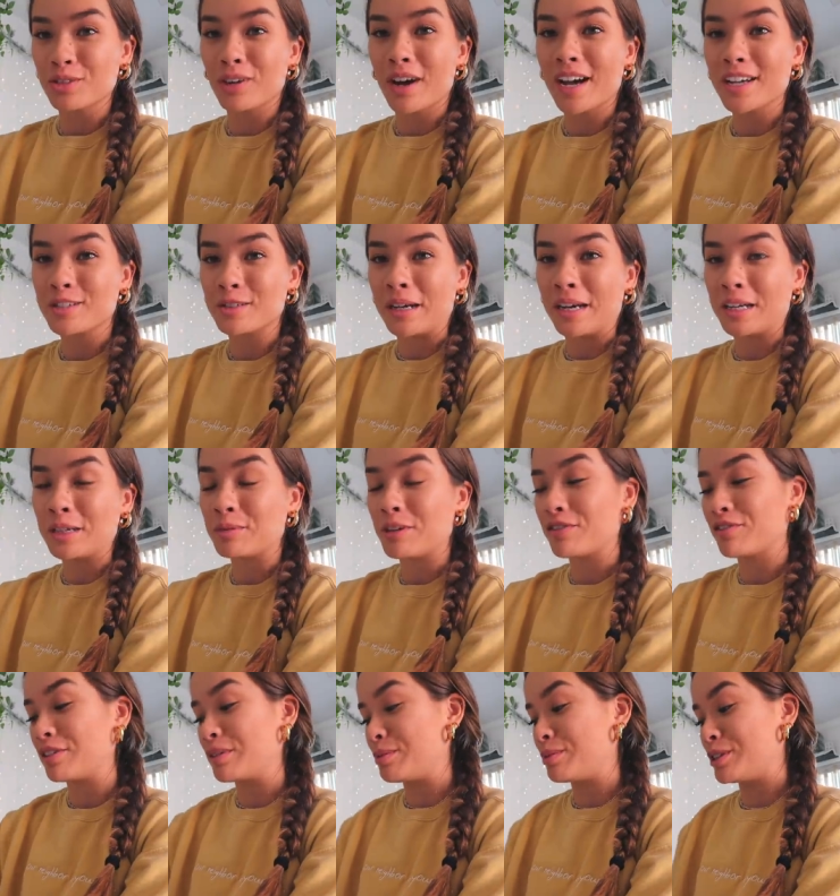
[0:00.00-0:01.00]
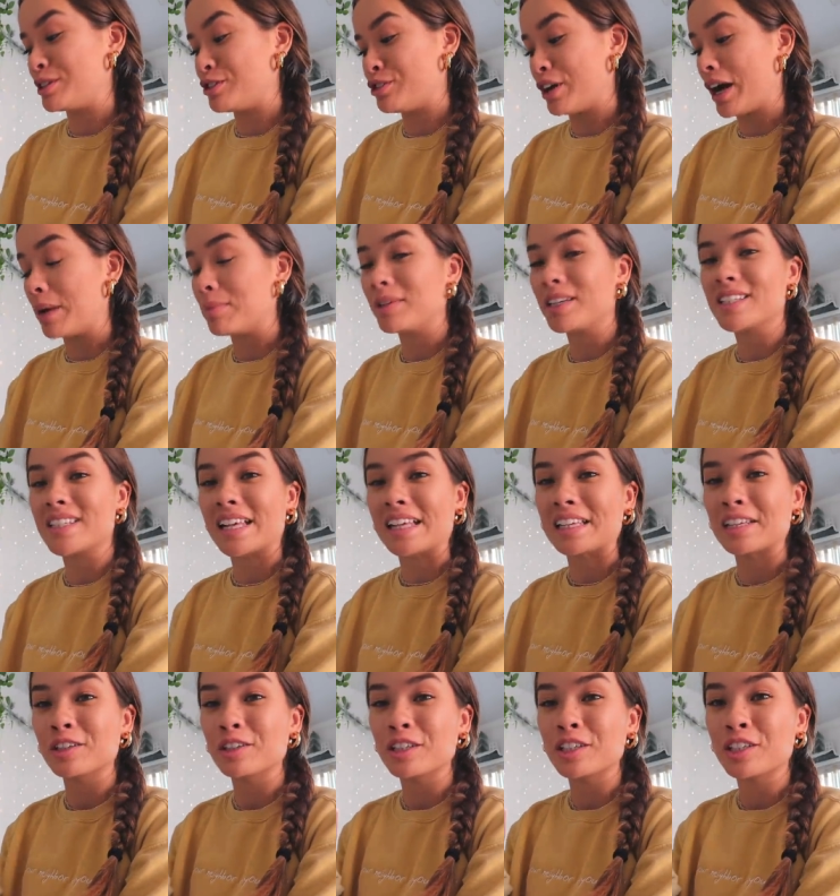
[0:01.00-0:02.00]
dry, so I had to wait for them to dry because I
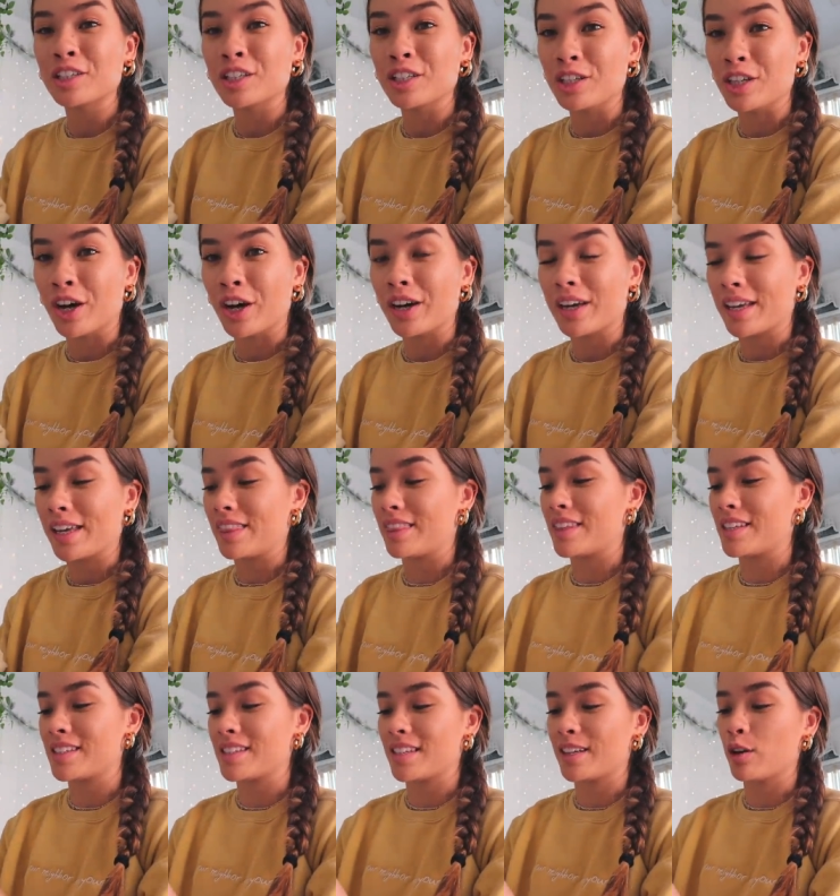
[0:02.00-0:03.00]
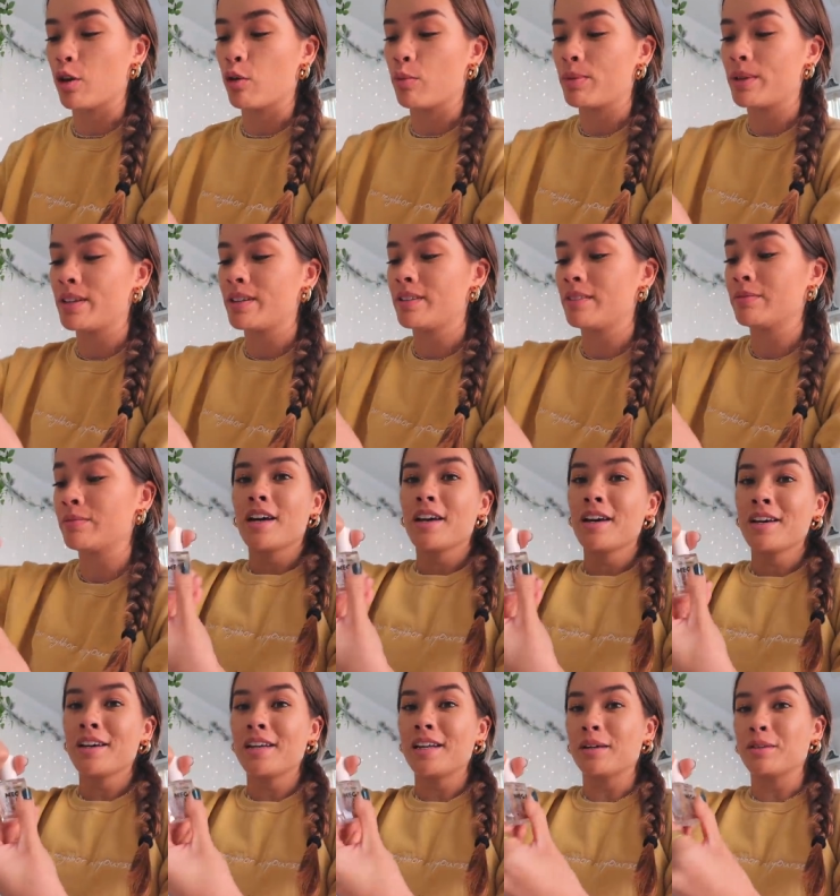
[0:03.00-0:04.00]
literally could not get this thing open.
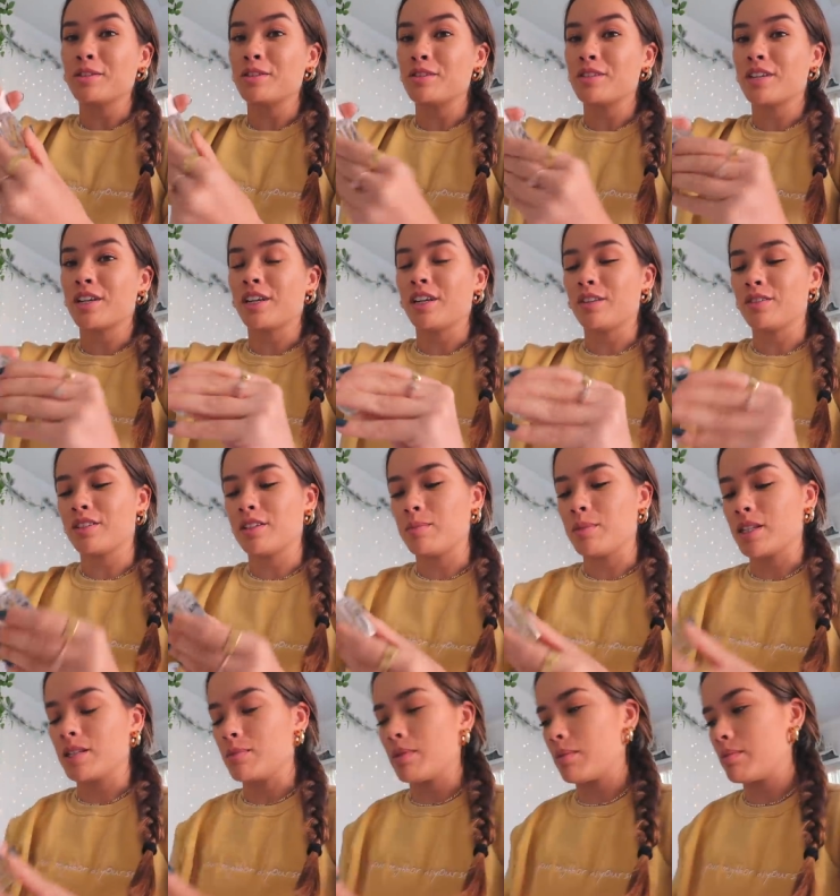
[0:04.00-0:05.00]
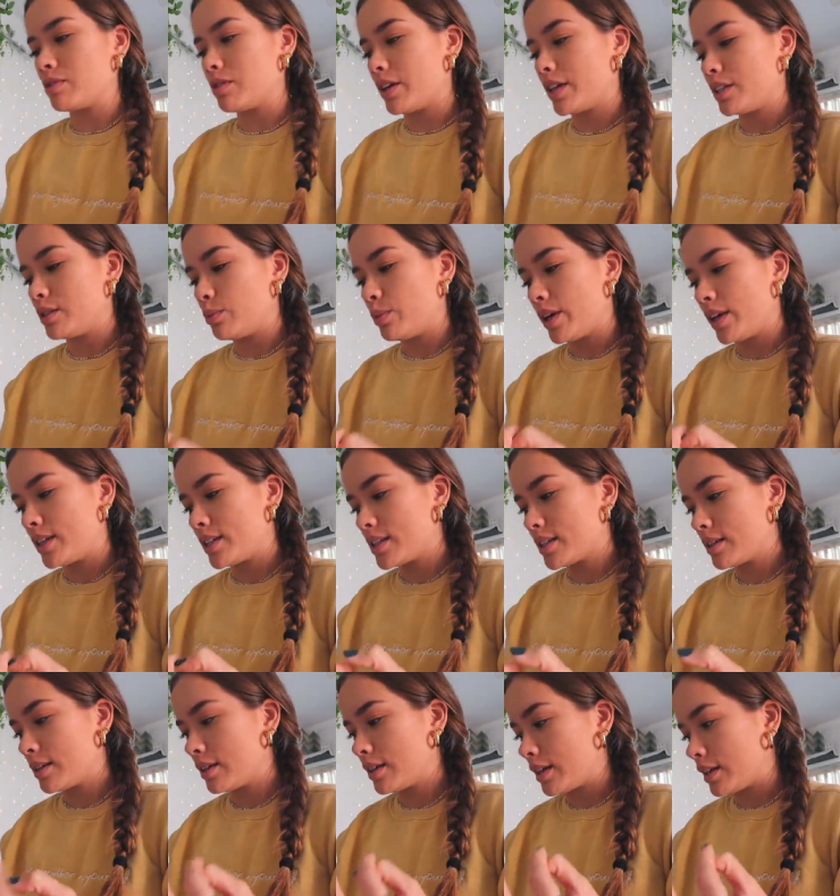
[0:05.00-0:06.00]
And I was too scared I was going to mess them up, so I had to
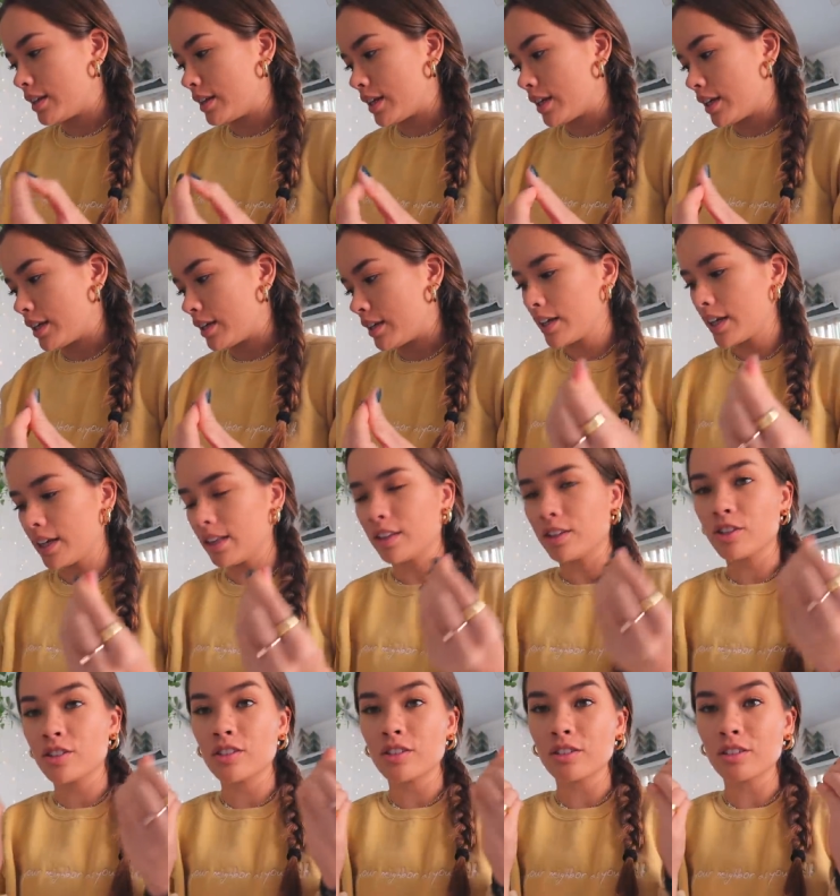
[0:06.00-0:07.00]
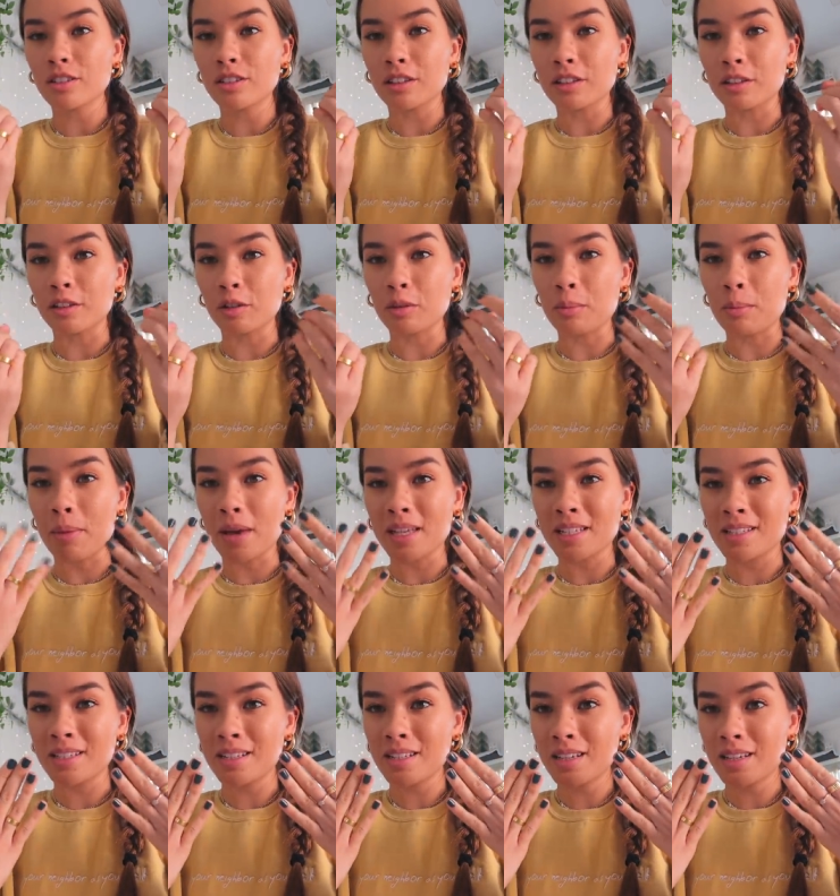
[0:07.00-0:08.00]
wait. And then, yeah, they're still a little
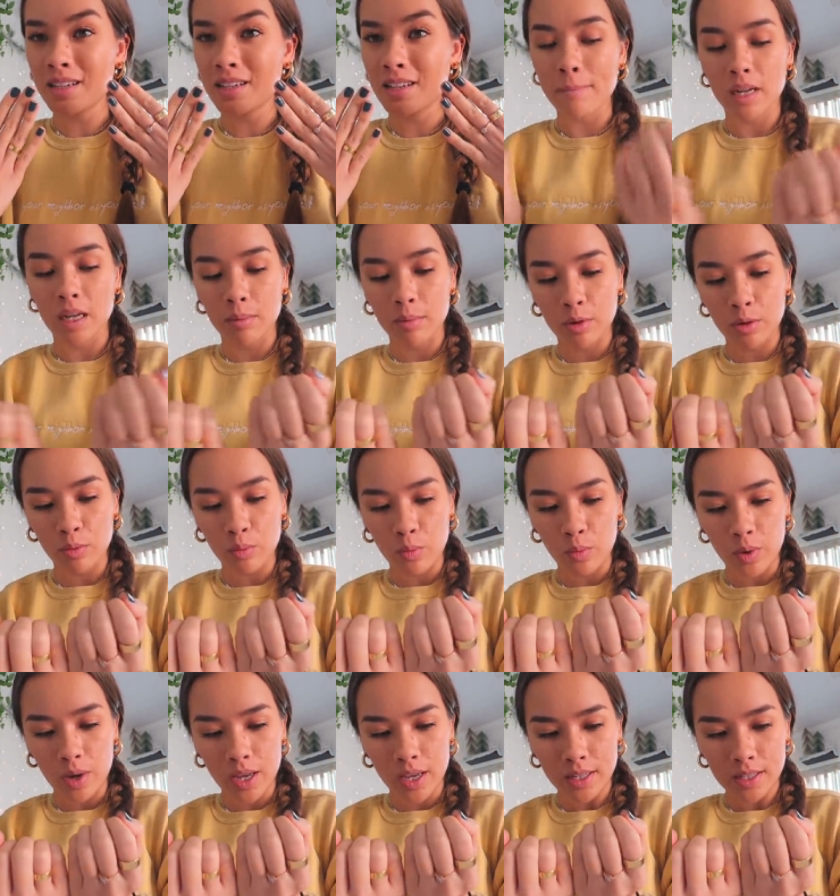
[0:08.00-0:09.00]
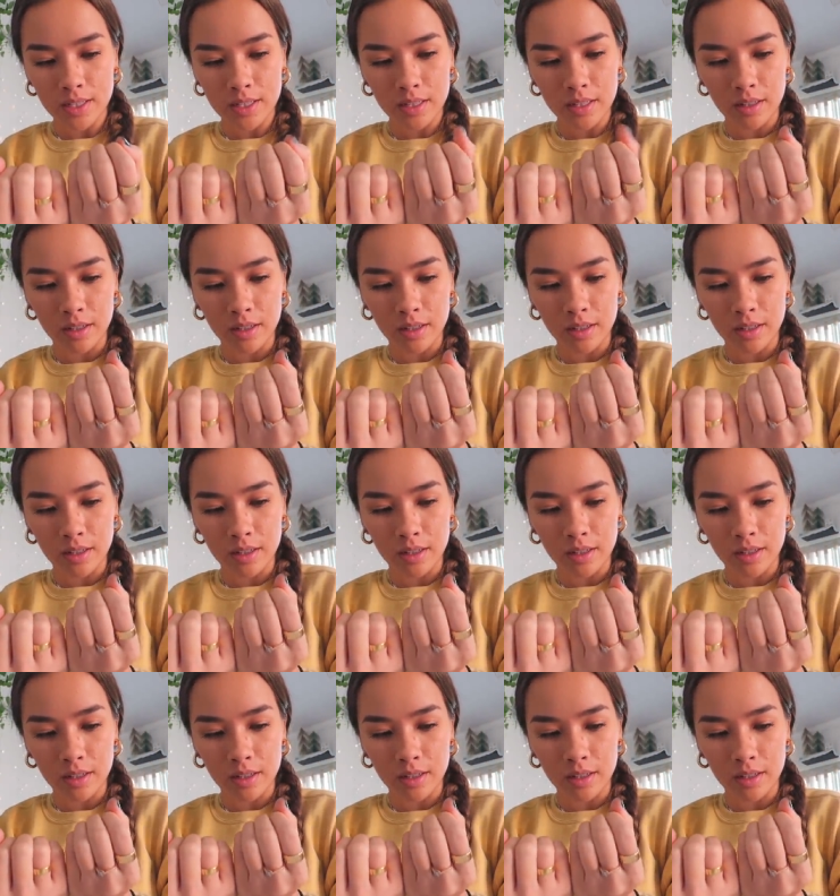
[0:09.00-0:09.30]
messy, but I'm going to wait